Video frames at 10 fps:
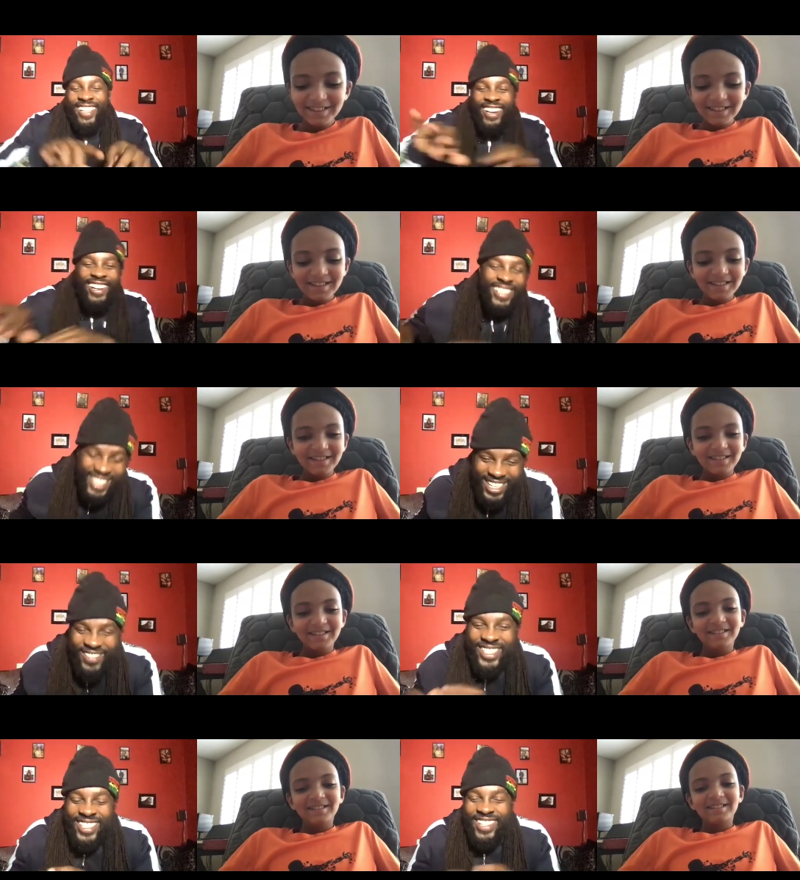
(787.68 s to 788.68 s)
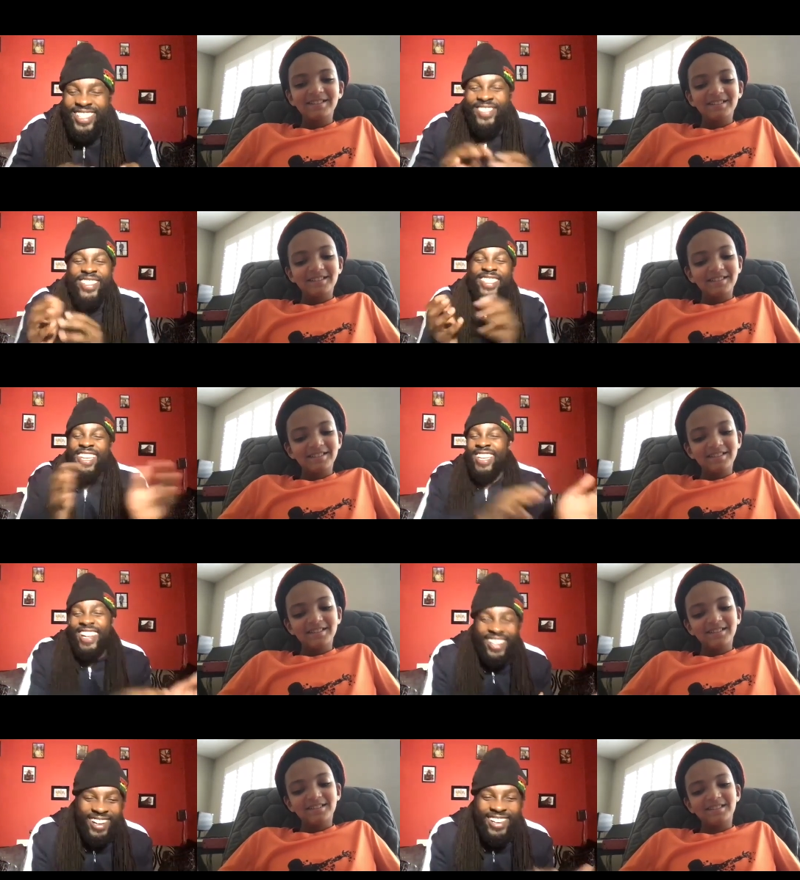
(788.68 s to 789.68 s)
Speaker 1: Carlos out of it. You don't have to say
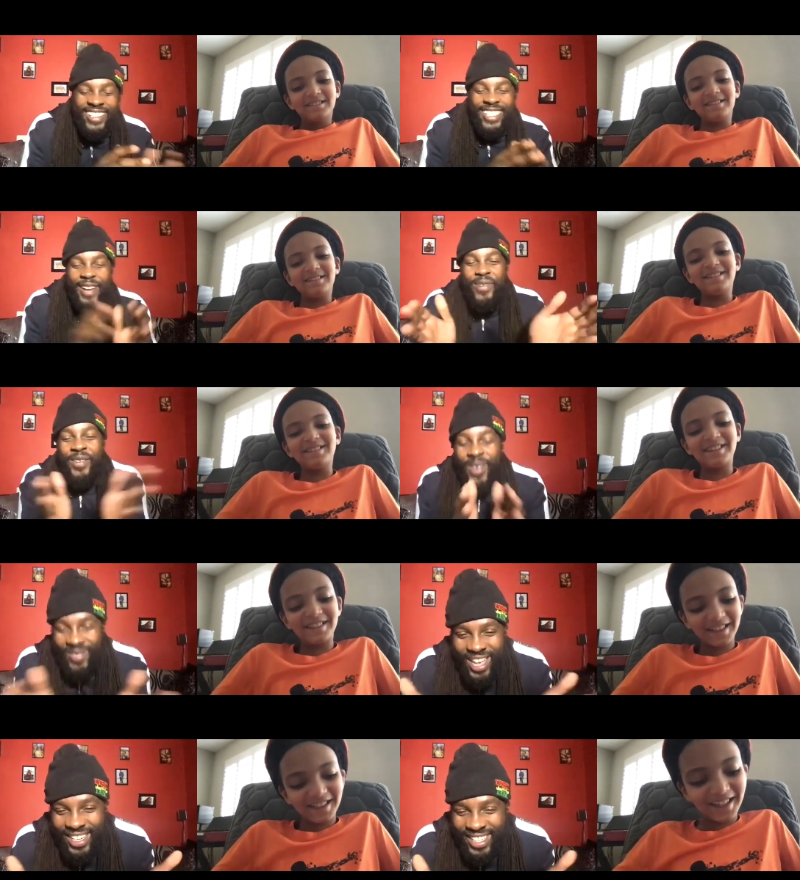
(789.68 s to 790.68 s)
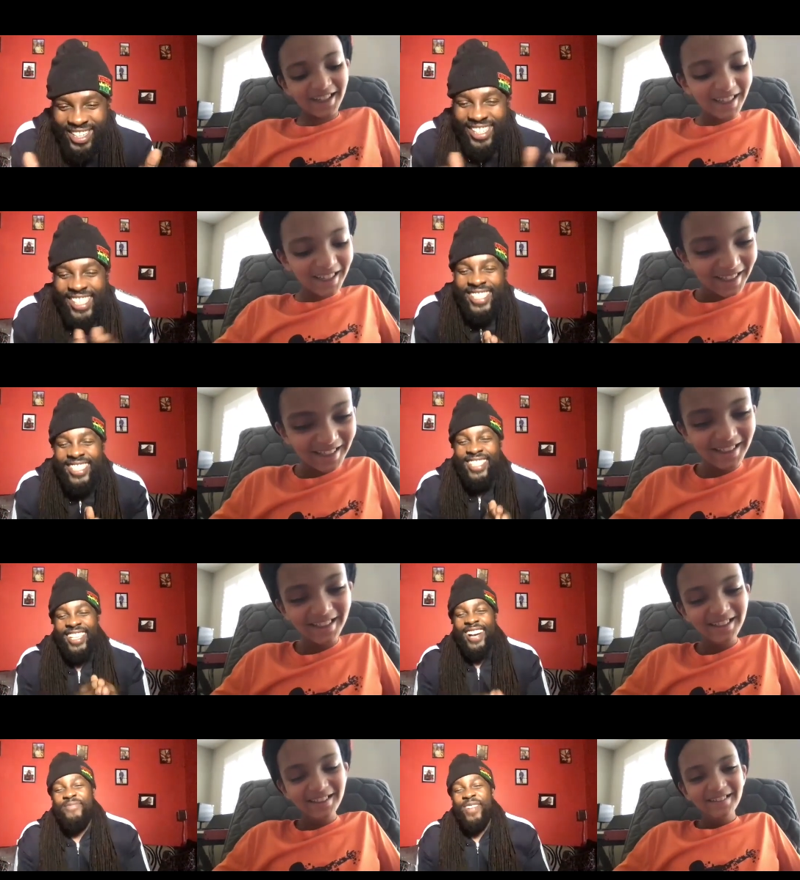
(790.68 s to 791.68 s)
Don Carlos. Apart from Don Carlos.
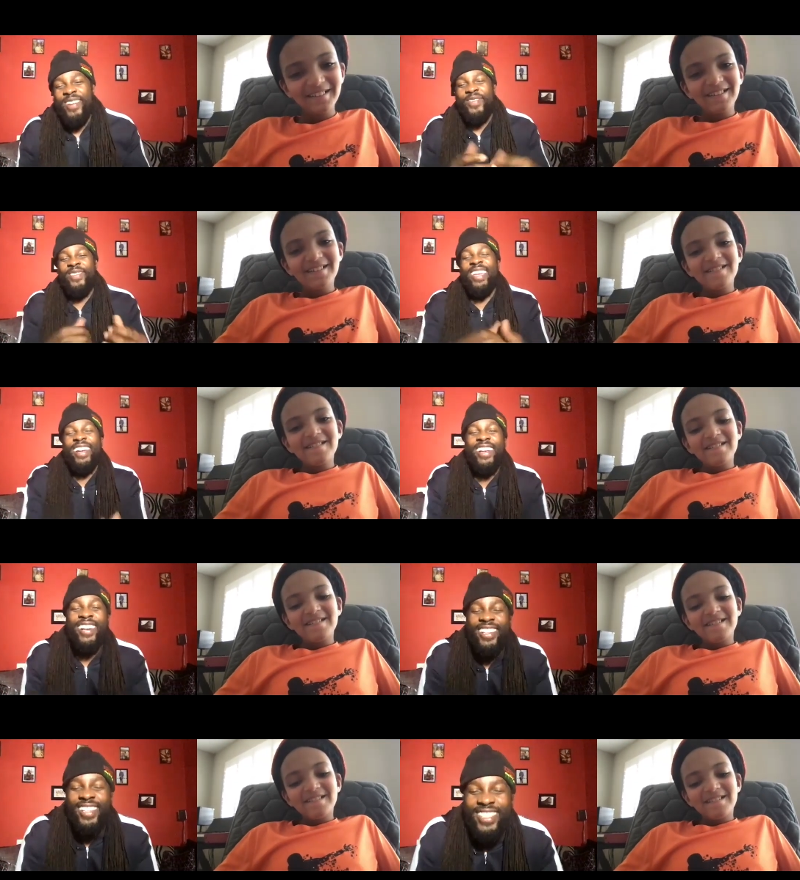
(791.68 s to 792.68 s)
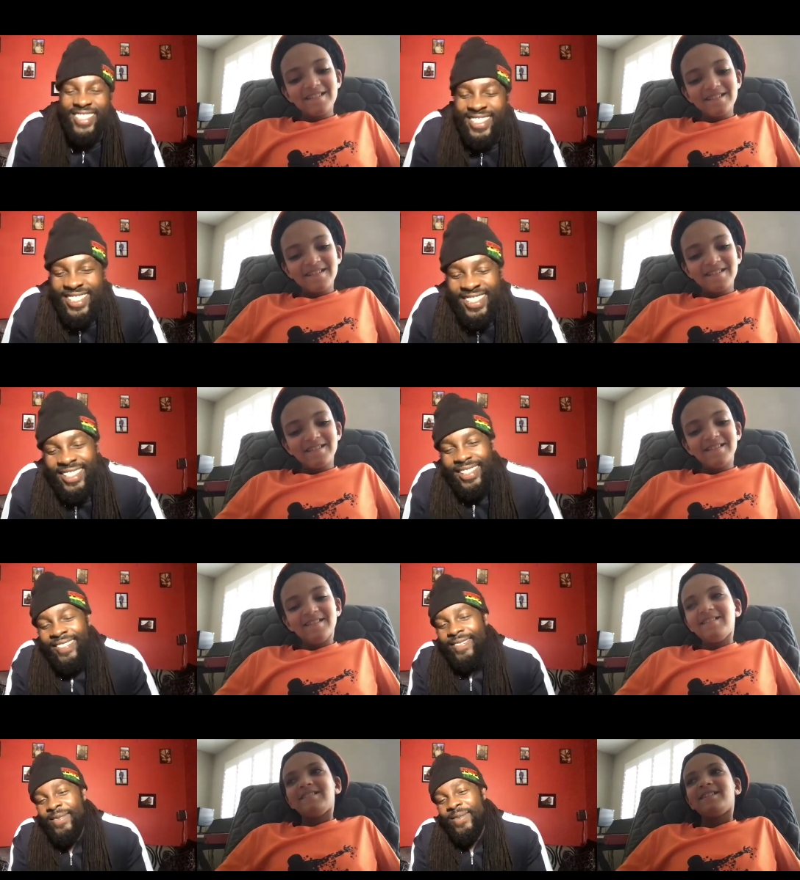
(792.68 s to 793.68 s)
Apart from Don Carlos.
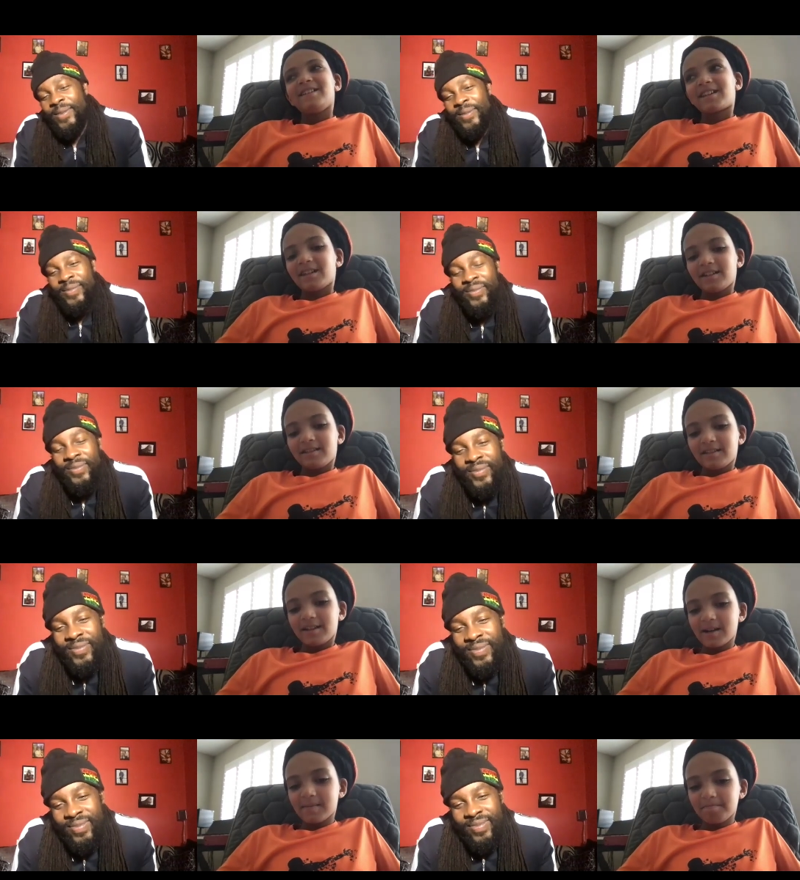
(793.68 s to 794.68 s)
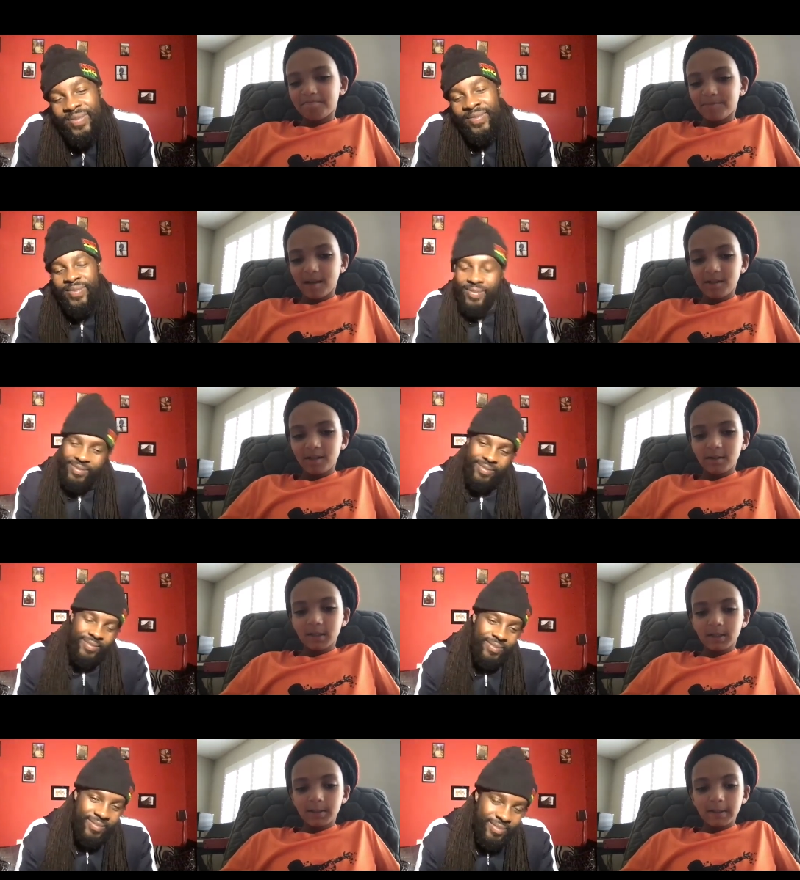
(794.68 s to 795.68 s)
Speaker 2: Okay. Um, I mean,
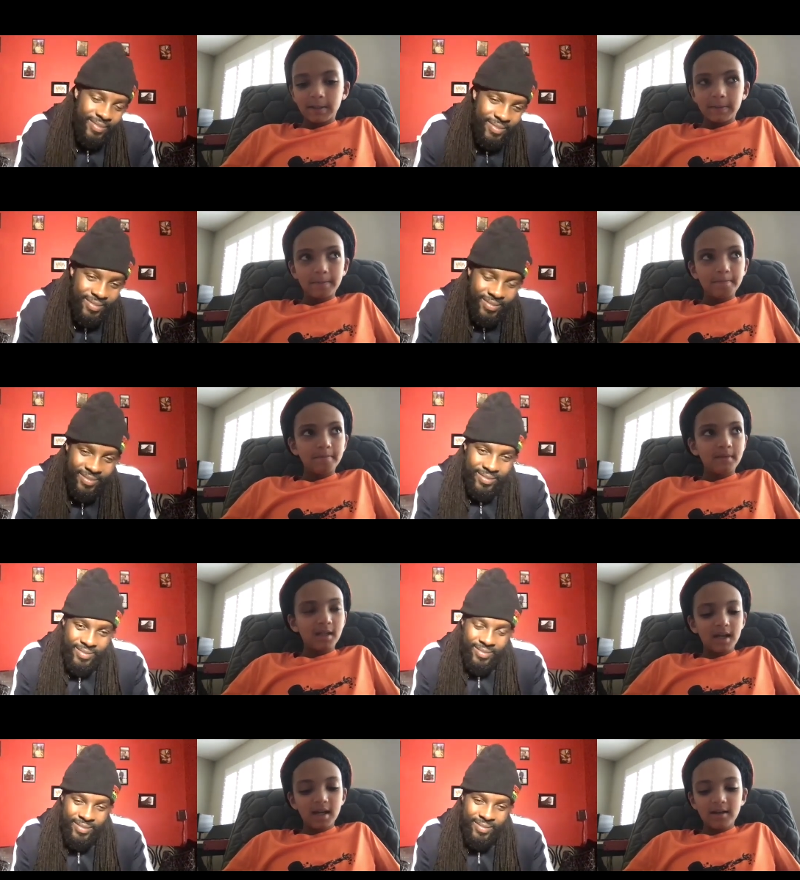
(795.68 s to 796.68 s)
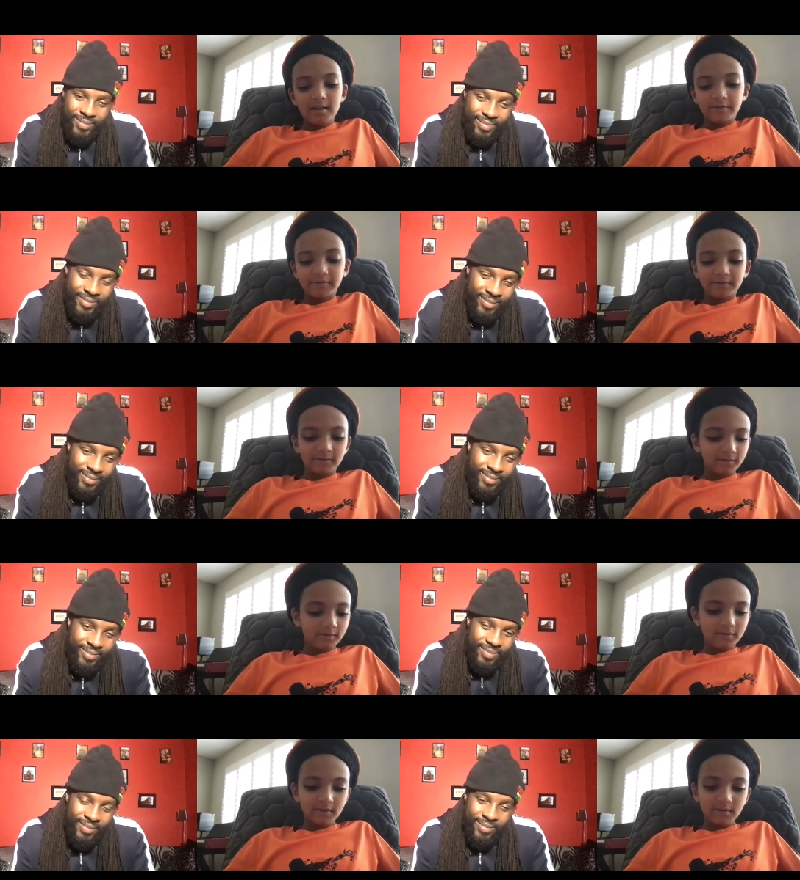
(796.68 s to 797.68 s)
I have
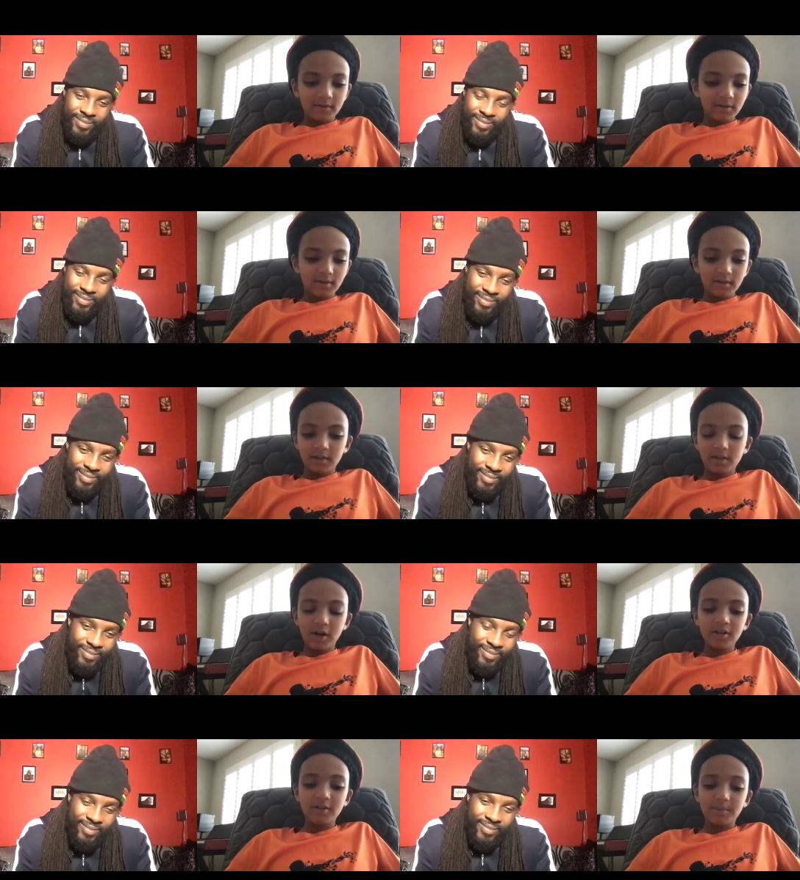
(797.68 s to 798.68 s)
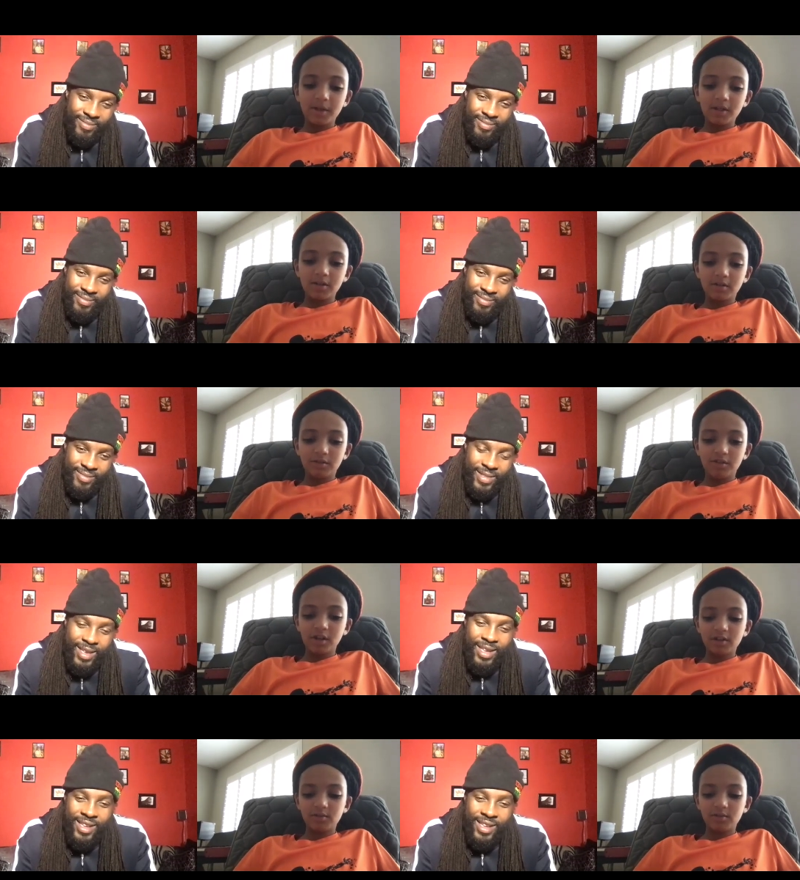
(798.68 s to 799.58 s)
it's hard to pick just